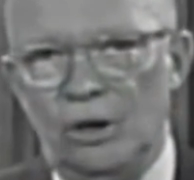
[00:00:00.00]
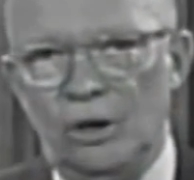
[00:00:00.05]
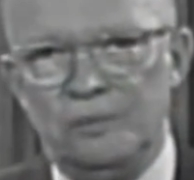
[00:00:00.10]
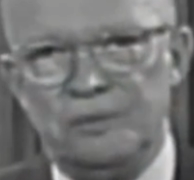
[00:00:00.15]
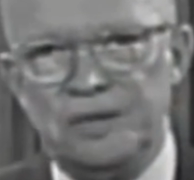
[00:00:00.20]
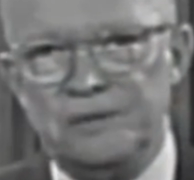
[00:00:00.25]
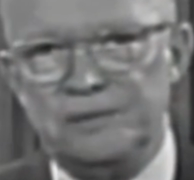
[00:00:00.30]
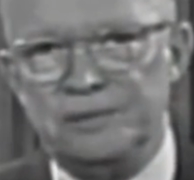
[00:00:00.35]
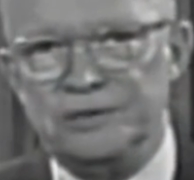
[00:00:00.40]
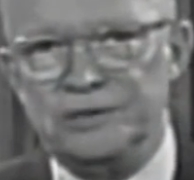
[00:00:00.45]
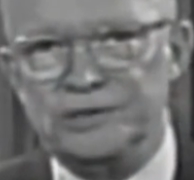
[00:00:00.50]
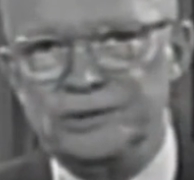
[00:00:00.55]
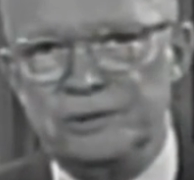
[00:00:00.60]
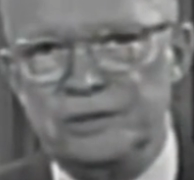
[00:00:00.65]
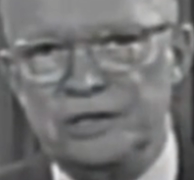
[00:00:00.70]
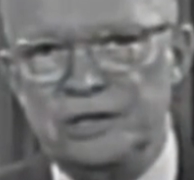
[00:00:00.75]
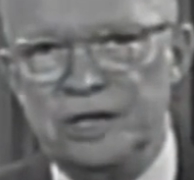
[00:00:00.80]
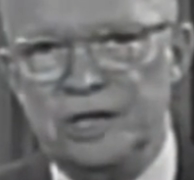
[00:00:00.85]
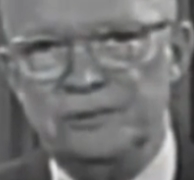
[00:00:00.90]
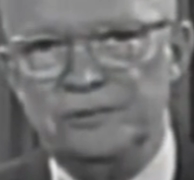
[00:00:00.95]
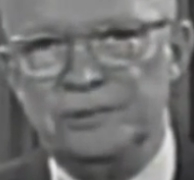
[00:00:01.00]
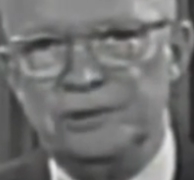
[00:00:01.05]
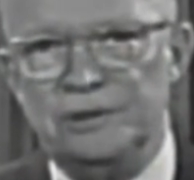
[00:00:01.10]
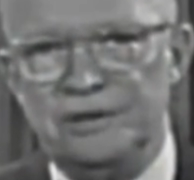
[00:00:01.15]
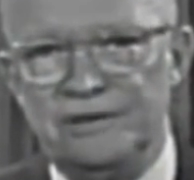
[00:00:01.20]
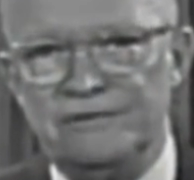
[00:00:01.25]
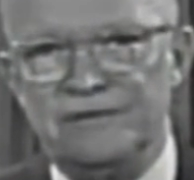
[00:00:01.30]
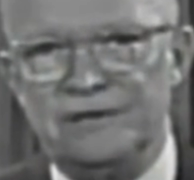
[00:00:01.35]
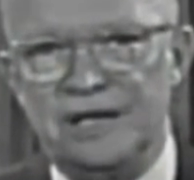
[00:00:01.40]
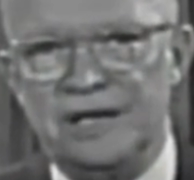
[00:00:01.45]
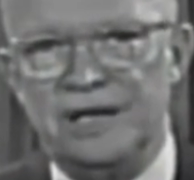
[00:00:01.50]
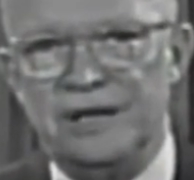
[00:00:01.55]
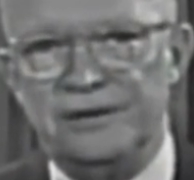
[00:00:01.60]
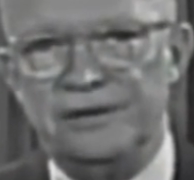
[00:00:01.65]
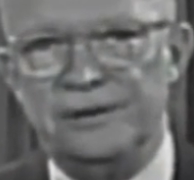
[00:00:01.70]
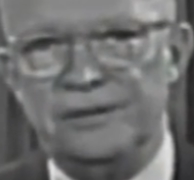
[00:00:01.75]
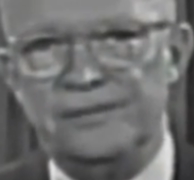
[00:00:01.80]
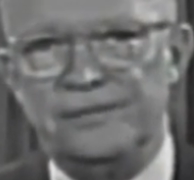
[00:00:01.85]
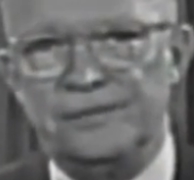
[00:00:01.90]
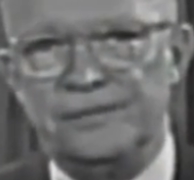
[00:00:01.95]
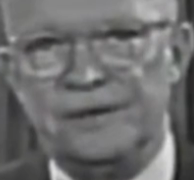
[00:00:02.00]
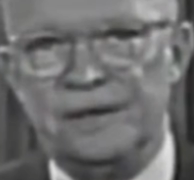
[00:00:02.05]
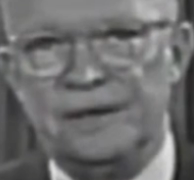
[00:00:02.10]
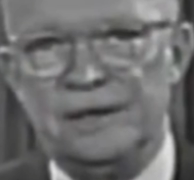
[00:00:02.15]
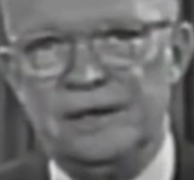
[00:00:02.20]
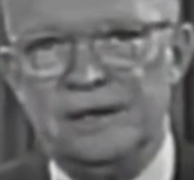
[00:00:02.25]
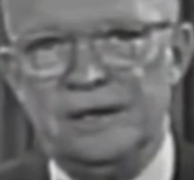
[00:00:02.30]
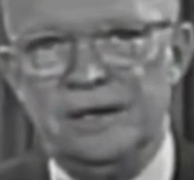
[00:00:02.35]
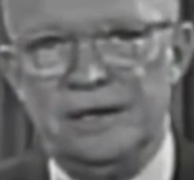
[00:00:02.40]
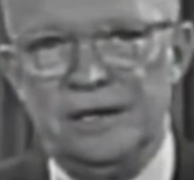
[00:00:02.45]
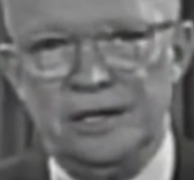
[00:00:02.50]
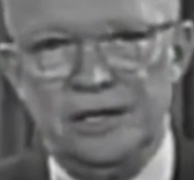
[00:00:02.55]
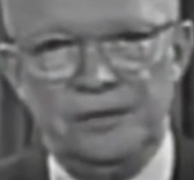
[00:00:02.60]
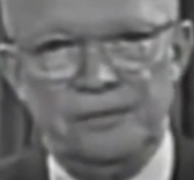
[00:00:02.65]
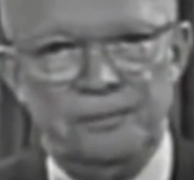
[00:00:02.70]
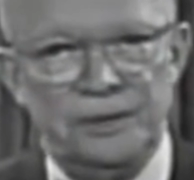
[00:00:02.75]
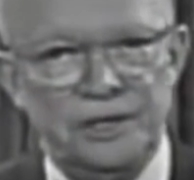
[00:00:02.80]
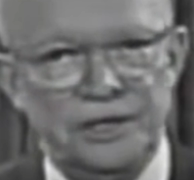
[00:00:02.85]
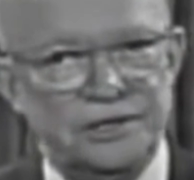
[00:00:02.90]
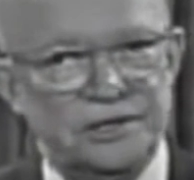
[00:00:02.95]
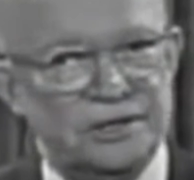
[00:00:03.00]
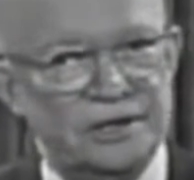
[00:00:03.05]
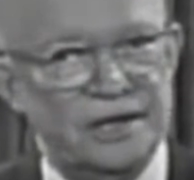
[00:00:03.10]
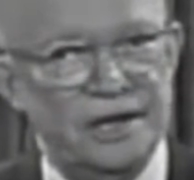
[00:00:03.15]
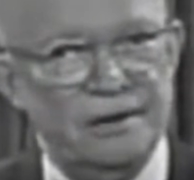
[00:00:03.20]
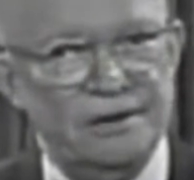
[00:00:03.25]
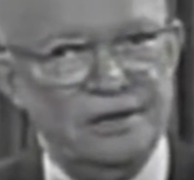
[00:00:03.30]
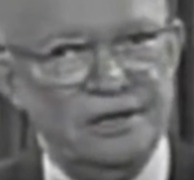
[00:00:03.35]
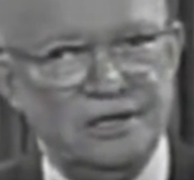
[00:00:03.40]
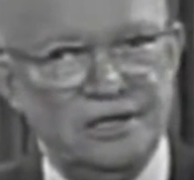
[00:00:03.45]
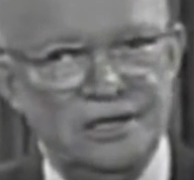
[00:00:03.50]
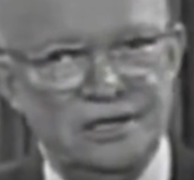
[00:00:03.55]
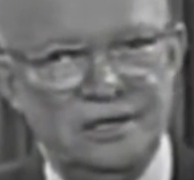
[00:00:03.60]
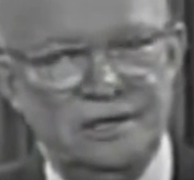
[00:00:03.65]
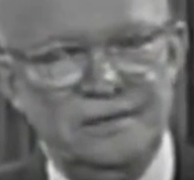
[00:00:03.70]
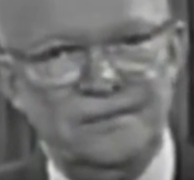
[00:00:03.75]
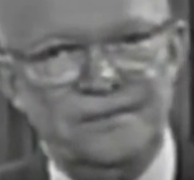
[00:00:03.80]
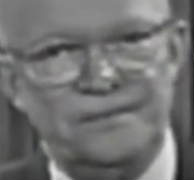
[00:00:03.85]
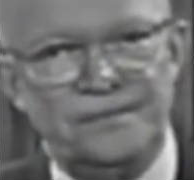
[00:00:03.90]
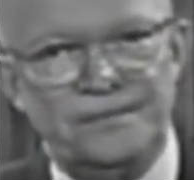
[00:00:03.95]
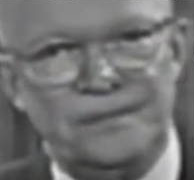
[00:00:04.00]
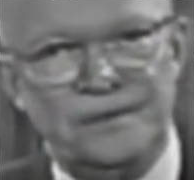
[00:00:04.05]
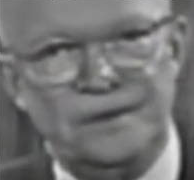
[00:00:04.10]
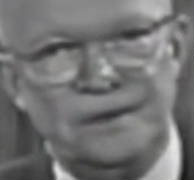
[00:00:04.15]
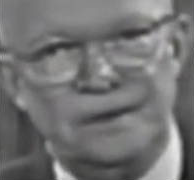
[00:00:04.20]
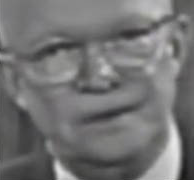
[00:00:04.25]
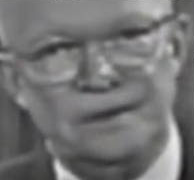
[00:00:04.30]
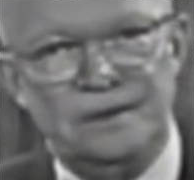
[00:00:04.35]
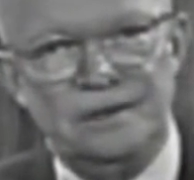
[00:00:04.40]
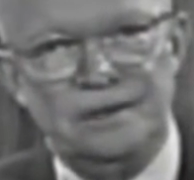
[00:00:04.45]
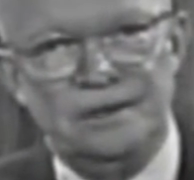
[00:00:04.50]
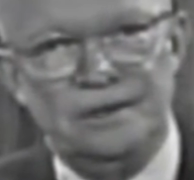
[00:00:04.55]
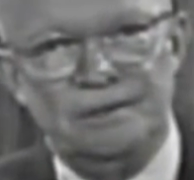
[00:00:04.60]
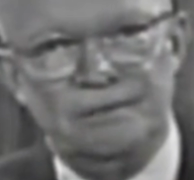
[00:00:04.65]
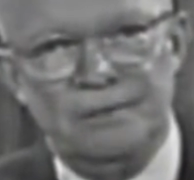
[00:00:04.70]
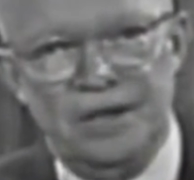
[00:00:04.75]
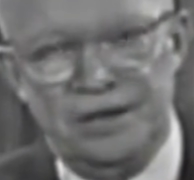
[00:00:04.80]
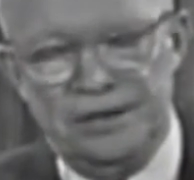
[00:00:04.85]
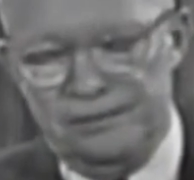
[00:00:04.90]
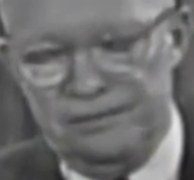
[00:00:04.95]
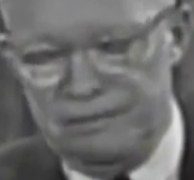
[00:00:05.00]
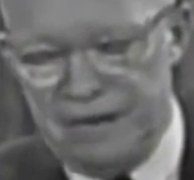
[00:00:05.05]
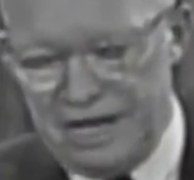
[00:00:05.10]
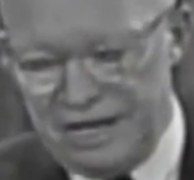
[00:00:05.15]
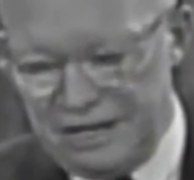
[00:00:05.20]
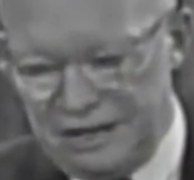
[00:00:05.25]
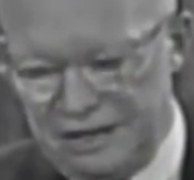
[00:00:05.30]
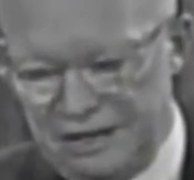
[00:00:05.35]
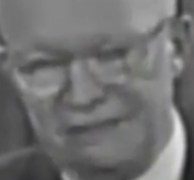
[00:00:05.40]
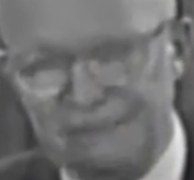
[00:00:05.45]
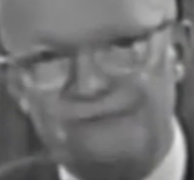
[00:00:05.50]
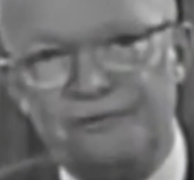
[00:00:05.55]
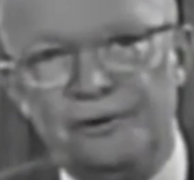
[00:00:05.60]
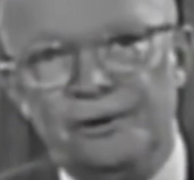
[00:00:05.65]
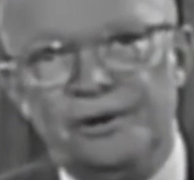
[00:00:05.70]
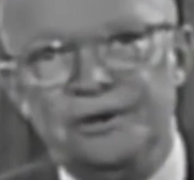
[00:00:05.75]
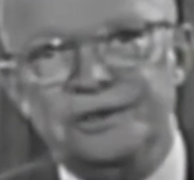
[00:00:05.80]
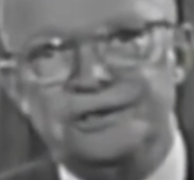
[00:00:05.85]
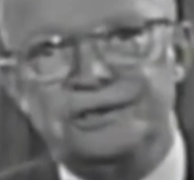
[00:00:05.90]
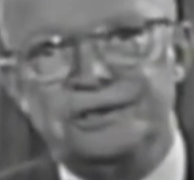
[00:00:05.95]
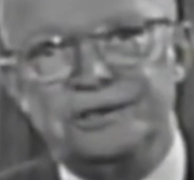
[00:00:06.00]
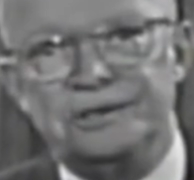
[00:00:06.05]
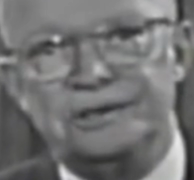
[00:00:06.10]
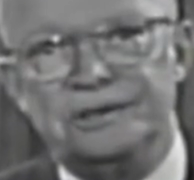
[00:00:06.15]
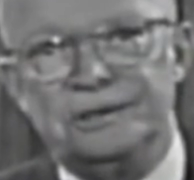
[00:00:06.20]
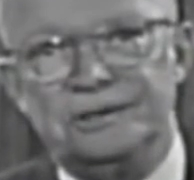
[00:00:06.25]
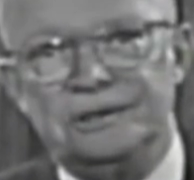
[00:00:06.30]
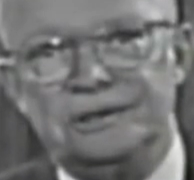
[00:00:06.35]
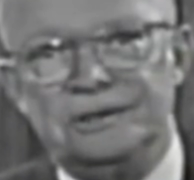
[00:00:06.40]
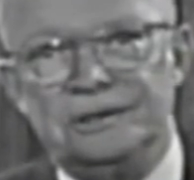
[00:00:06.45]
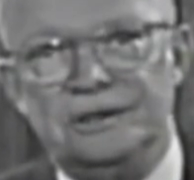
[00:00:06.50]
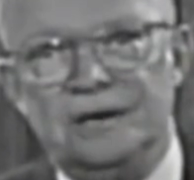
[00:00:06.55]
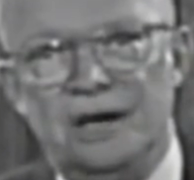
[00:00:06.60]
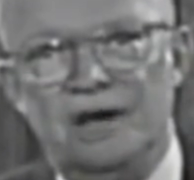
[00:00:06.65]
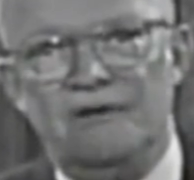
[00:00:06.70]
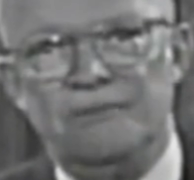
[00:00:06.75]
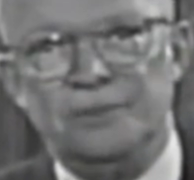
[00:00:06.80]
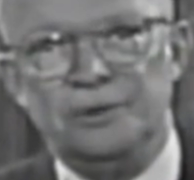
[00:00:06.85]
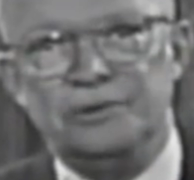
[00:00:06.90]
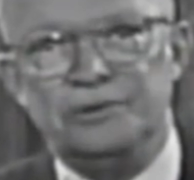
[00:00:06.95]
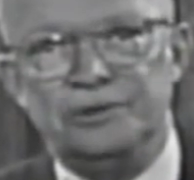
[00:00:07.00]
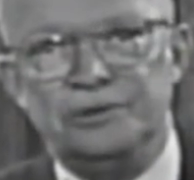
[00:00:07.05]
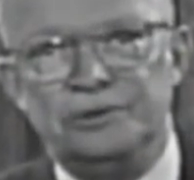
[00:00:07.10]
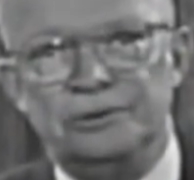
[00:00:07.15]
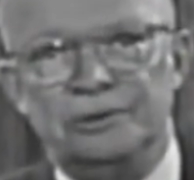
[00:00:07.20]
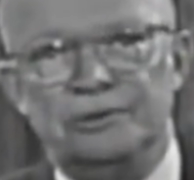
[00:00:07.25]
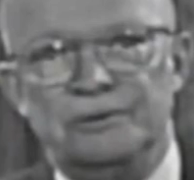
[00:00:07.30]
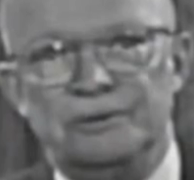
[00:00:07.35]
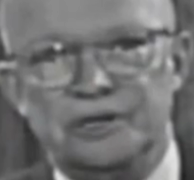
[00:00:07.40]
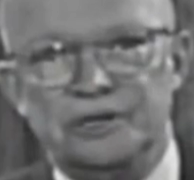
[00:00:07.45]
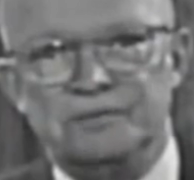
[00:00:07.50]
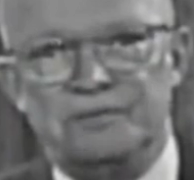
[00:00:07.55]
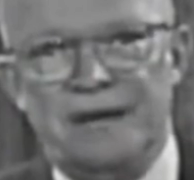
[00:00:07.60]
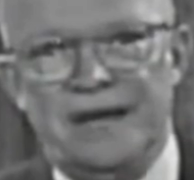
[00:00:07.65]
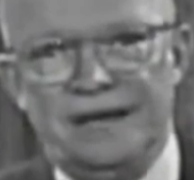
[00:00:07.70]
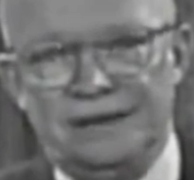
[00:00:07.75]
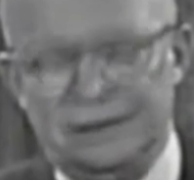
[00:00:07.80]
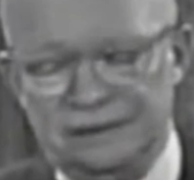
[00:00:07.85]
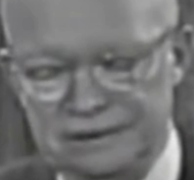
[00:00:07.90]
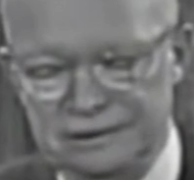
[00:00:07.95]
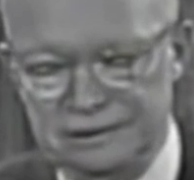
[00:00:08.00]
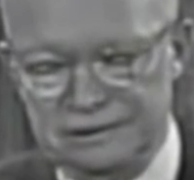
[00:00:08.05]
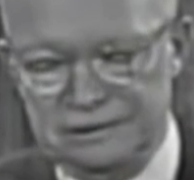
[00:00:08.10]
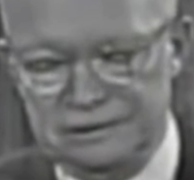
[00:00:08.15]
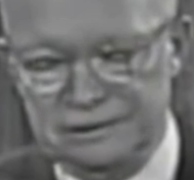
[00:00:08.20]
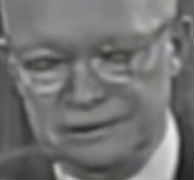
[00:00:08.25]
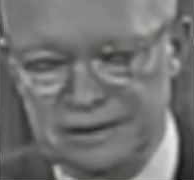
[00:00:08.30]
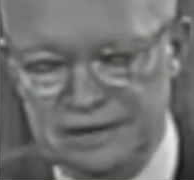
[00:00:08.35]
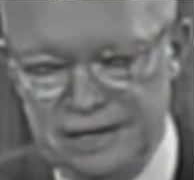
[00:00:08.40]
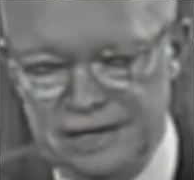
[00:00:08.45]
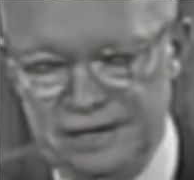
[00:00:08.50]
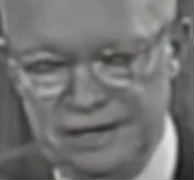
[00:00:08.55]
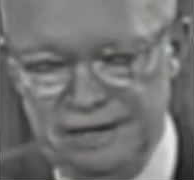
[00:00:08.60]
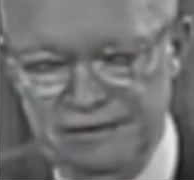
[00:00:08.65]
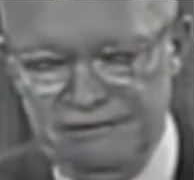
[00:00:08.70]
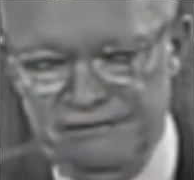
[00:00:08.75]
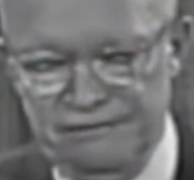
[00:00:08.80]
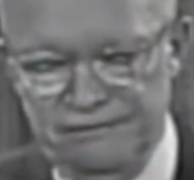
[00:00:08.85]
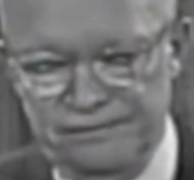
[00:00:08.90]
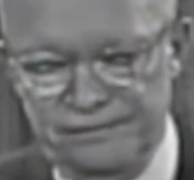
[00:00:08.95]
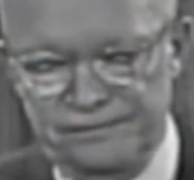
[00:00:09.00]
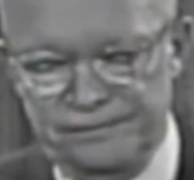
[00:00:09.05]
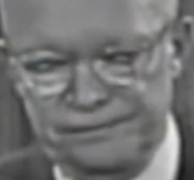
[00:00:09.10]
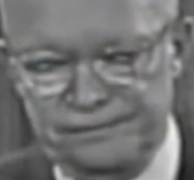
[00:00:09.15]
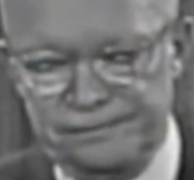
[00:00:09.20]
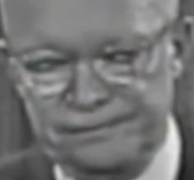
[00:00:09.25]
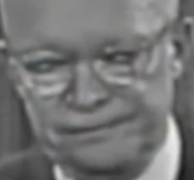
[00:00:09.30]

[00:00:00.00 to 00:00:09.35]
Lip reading: all peoples will come to live together in a peace guaranteed by the binding force of mutual respect and love.